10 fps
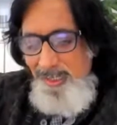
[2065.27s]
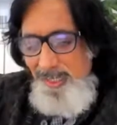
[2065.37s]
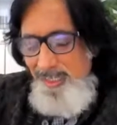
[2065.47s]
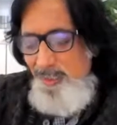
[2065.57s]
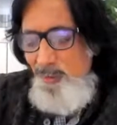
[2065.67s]

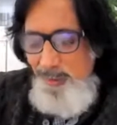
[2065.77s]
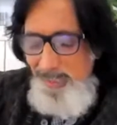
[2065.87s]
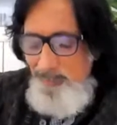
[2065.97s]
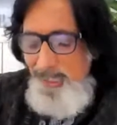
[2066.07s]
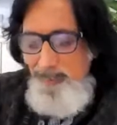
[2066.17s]
Then you
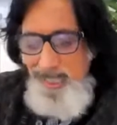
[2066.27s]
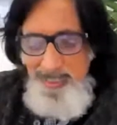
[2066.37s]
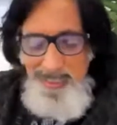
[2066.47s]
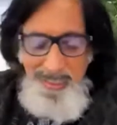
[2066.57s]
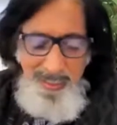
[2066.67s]
leave the
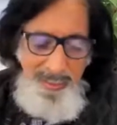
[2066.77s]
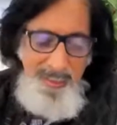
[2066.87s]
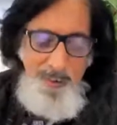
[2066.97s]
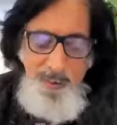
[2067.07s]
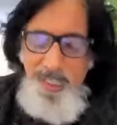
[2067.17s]
pencil
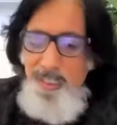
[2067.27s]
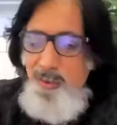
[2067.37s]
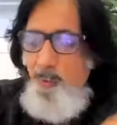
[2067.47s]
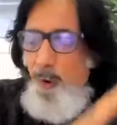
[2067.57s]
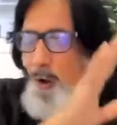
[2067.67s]
and you
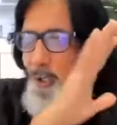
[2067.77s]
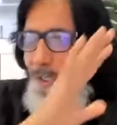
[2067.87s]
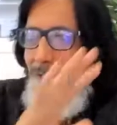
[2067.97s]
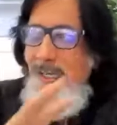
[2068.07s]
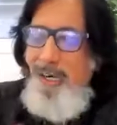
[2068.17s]
just
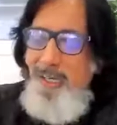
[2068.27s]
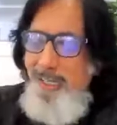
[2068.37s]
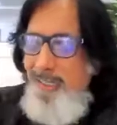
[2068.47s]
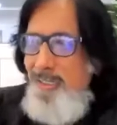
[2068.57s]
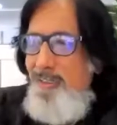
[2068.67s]
walk
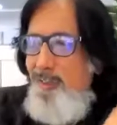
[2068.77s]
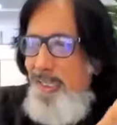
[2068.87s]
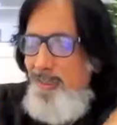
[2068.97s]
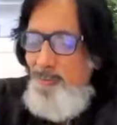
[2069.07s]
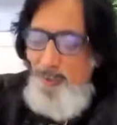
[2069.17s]
under that
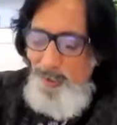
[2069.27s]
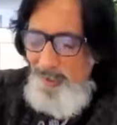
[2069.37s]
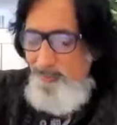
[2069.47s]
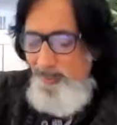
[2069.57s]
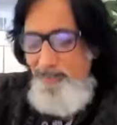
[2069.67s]
tree
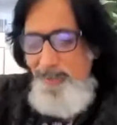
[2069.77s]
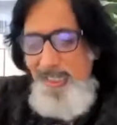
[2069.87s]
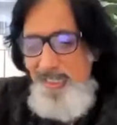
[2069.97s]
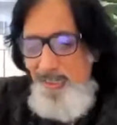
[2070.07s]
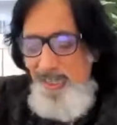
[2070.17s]
for 5
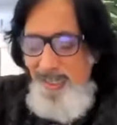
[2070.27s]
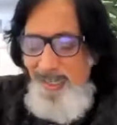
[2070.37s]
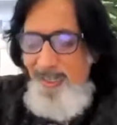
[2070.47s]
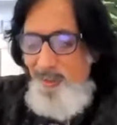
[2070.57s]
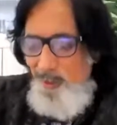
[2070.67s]
minutes,
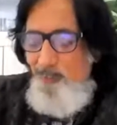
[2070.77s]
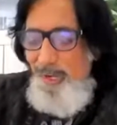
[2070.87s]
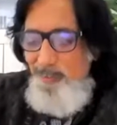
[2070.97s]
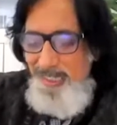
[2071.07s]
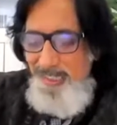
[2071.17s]
not
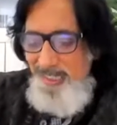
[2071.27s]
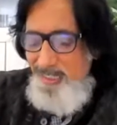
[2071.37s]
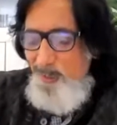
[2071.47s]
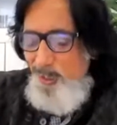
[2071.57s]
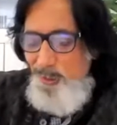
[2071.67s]
5 minutes,
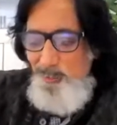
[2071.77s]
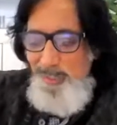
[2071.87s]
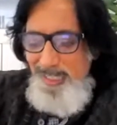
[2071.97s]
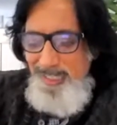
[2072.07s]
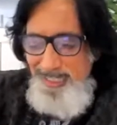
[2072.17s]
just about 2
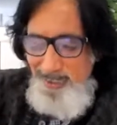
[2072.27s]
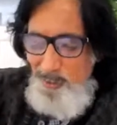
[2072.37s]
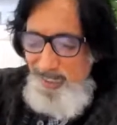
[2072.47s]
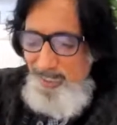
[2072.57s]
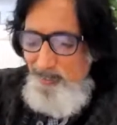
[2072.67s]
minutes,
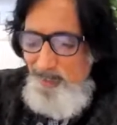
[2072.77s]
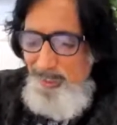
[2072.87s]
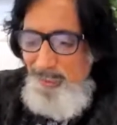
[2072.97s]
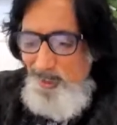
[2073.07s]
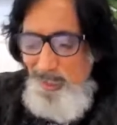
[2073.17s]
going up to
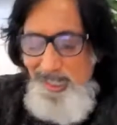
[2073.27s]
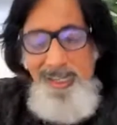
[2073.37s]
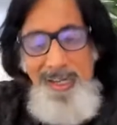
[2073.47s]
the toilet.